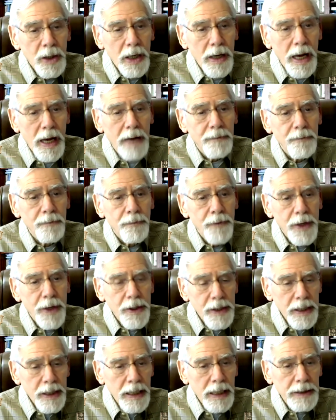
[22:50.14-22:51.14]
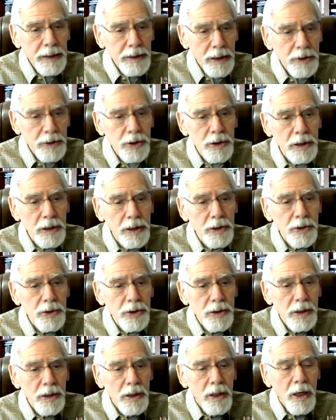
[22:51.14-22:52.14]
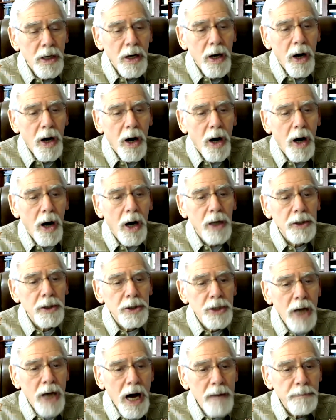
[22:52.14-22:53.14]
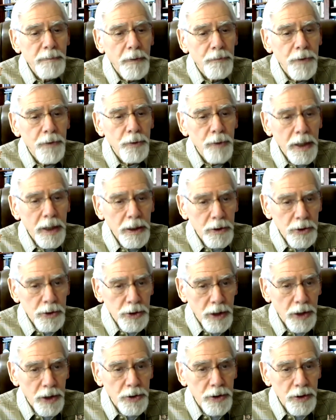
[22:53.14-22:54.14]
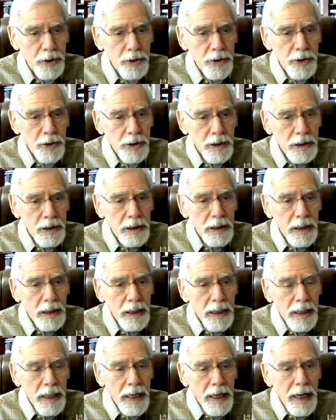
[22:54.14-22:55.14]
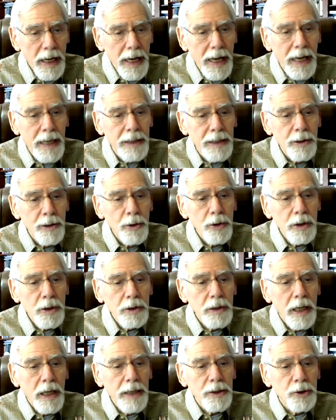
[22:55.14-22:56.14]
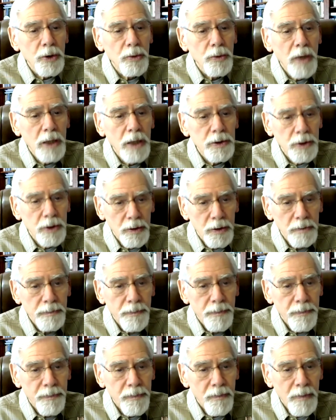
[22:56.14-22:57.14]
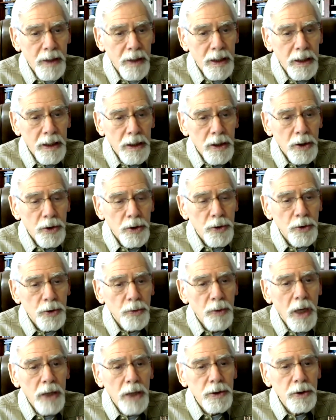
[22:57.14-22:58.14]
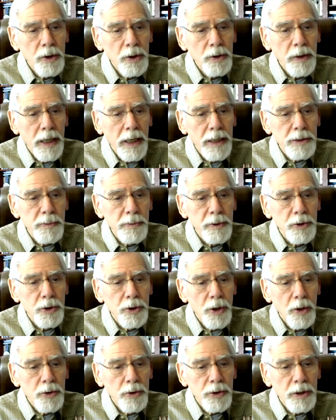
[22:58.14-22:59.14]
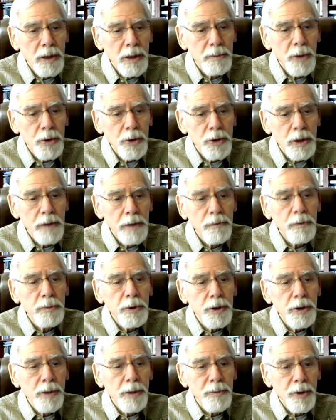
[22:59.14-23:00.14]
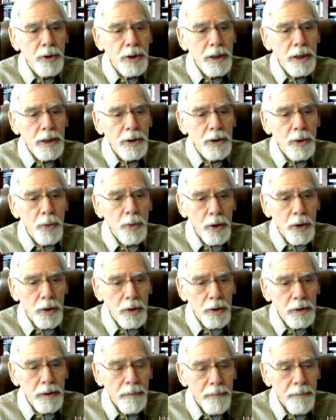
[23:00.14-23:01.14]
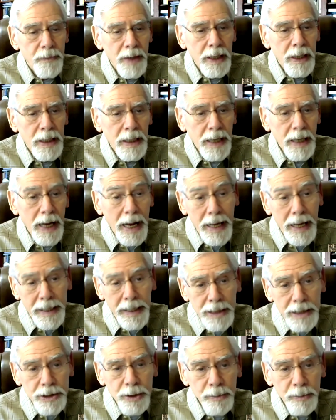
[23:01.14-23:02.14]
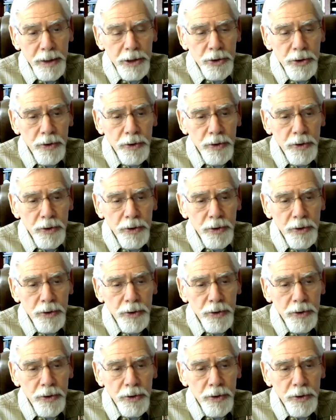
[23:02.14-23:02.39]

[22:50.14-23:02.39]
at very high densities on top of the rail stations and look like Toronto. Toronto has been chosen the most livable community in the world and has the best